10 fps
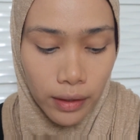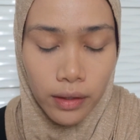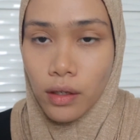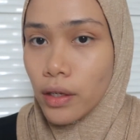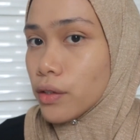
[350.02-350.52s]

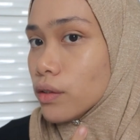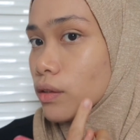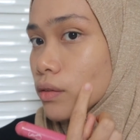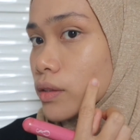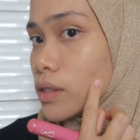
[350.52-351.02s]
another
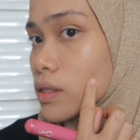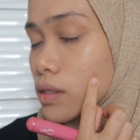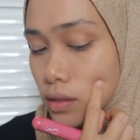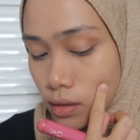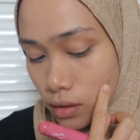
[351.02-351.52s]
layer on
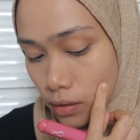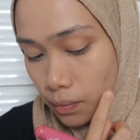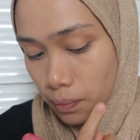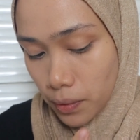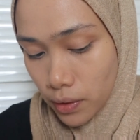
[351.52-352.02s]
this
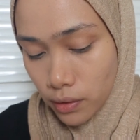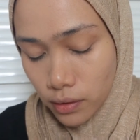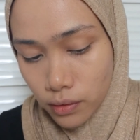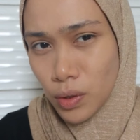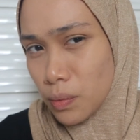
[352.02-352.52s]
part,
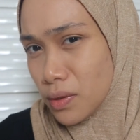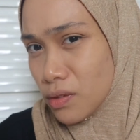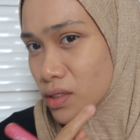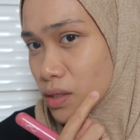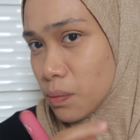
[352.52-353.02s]
probably
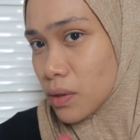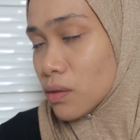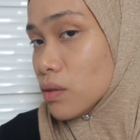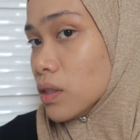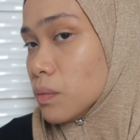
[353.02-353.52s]
on this
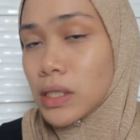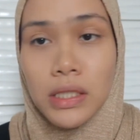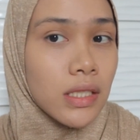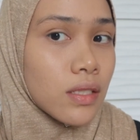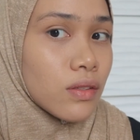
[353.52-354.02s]
part only
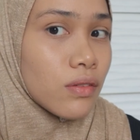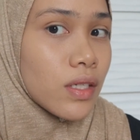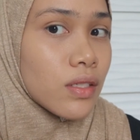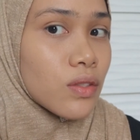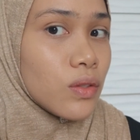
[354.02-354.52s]
because the
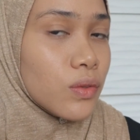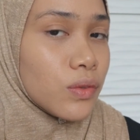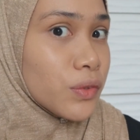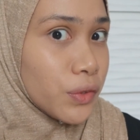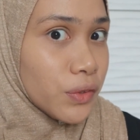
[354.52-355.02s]
rest look
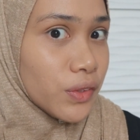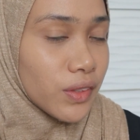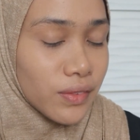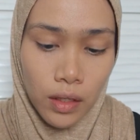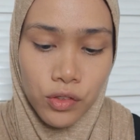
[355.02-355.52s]
good.
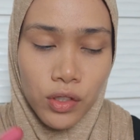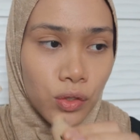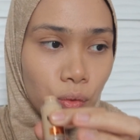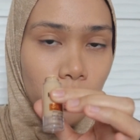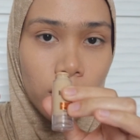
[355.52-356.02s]
I'll try
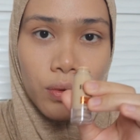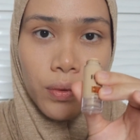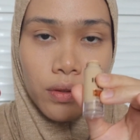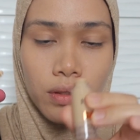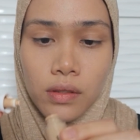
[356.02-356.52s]
to work out
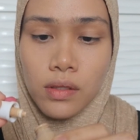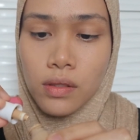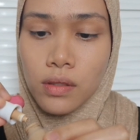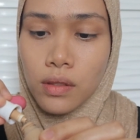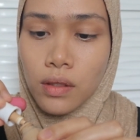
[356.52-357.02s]
with
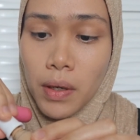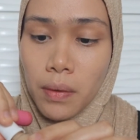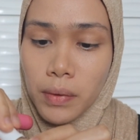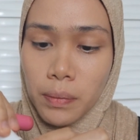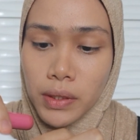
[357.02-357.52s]
this
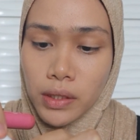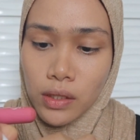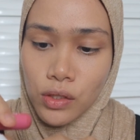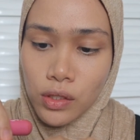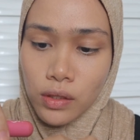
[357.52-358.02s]
palm
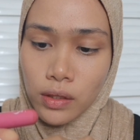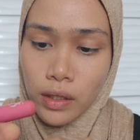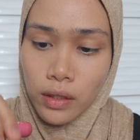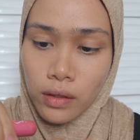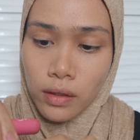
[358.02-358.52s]
application
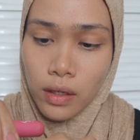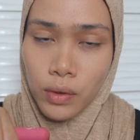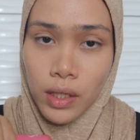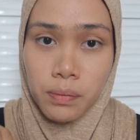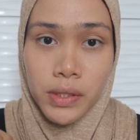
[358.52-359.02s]
and I
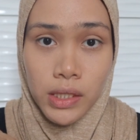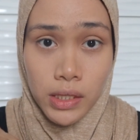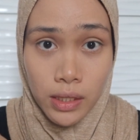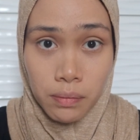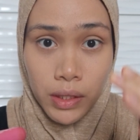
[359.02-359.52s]
will update
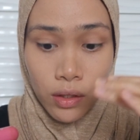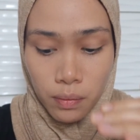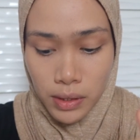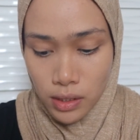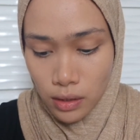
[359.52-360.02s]
in my
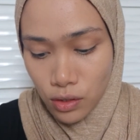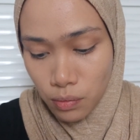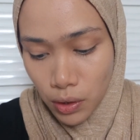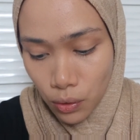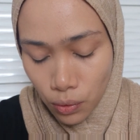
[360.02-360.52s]
comment
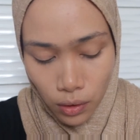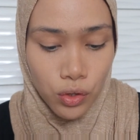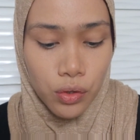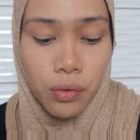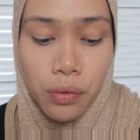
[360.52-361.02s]
section below.
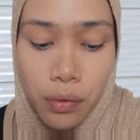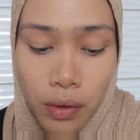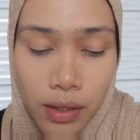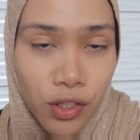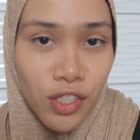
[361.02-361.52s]
So
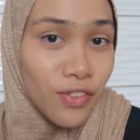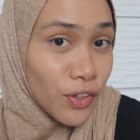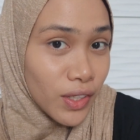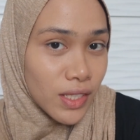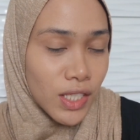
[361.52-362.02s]
let's just
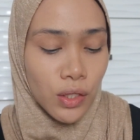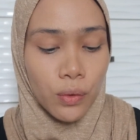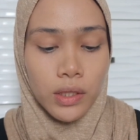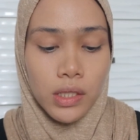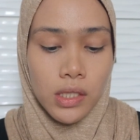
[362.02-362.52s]
focus
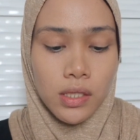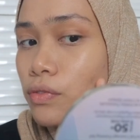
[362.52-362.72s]
on this